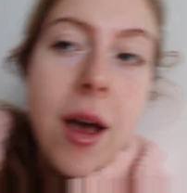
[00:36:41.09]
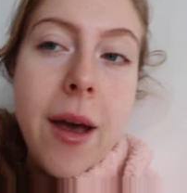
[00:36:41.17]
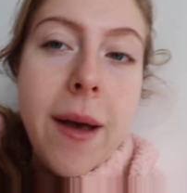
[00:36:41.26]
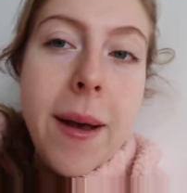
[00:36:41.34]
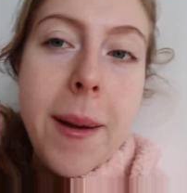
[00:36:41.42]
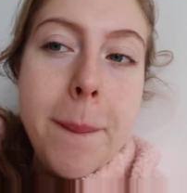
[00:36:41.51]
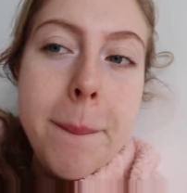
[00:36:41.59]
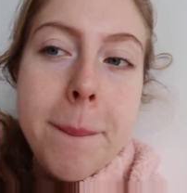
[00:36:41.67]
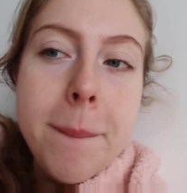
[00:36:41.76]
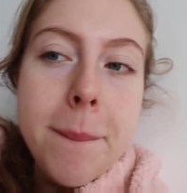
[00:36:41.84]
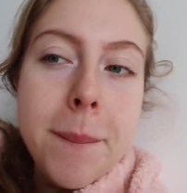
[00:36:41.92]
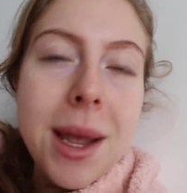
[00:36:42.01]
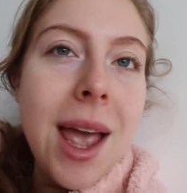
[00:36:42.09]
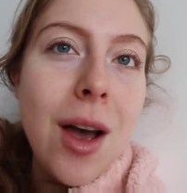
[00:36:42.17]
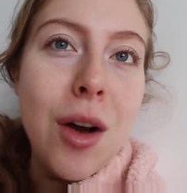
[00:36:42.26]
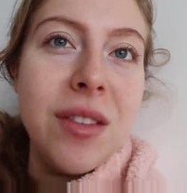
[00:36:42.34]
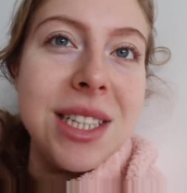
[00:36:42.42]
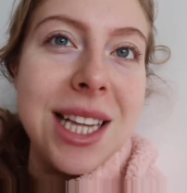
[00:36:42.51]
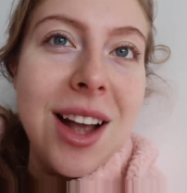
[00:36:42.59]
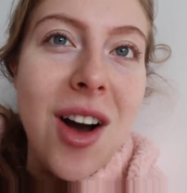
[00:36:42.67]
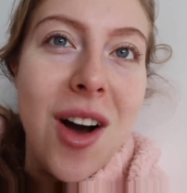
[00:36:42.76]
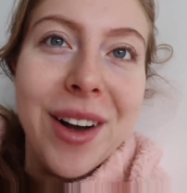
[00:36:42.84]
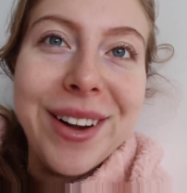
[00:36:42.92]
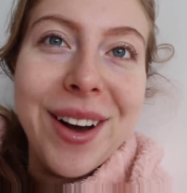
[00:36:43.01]
Um, but yeah, obviously
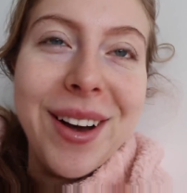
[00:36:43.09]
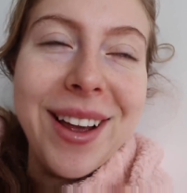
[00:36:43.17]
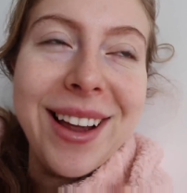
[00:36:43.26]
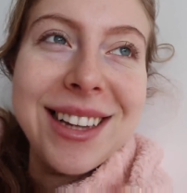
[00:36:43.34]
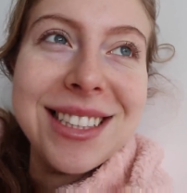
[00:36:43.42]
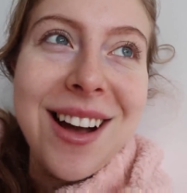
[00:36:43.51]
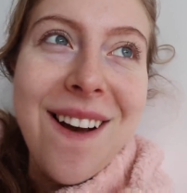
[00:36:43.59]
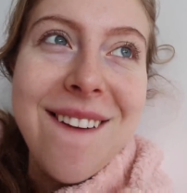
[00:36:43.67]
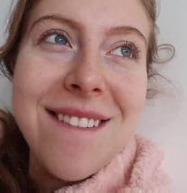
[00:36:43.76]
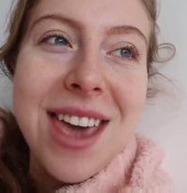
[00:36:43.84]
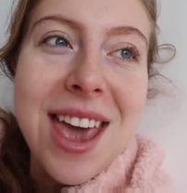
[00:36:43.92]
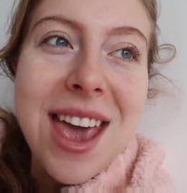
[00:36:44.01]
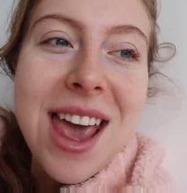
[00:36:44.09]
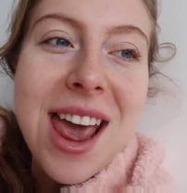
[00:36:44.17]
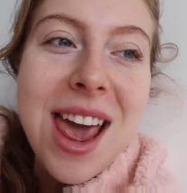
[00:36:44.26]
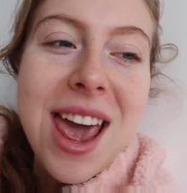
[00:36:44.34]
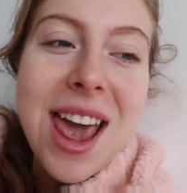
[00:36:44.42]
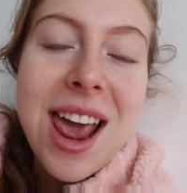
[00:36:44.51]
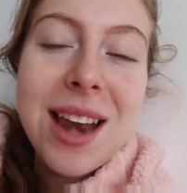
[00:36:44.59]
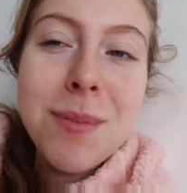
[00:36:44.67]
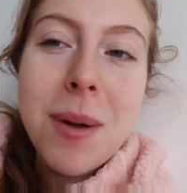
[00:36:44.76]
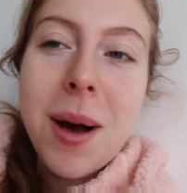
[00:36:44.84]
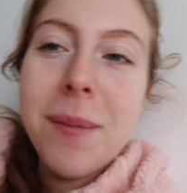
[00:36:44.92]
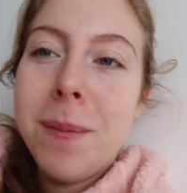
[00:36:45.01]
can't go because of
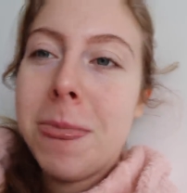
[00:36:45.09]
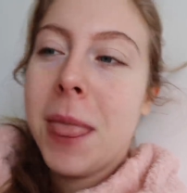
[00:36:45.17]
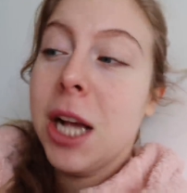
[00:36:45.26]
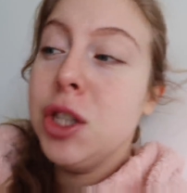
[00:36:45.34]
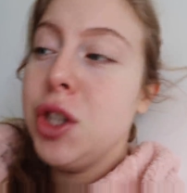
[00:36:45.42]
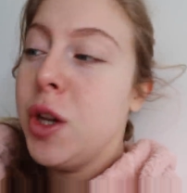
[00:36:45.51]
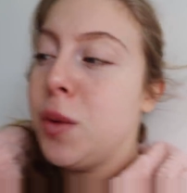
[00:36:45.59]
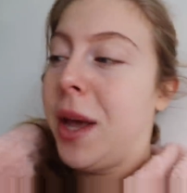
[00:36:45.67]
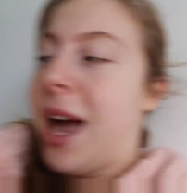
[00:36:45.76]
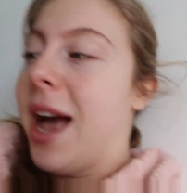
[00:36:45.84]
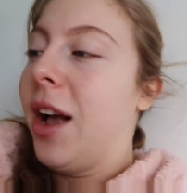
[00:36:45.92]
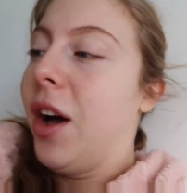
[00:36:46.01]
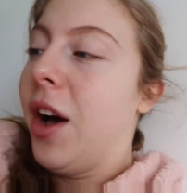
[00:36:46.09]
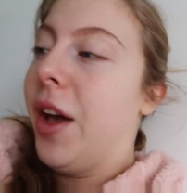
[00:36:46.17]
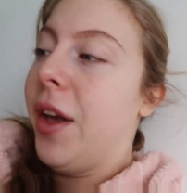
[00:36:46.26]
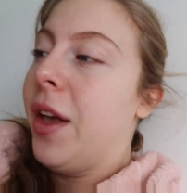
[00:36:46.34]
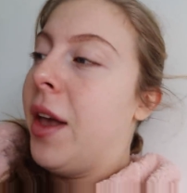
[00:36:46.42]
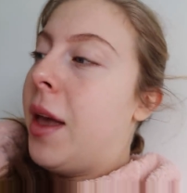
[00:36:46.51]
COVID, but as soon as we can go,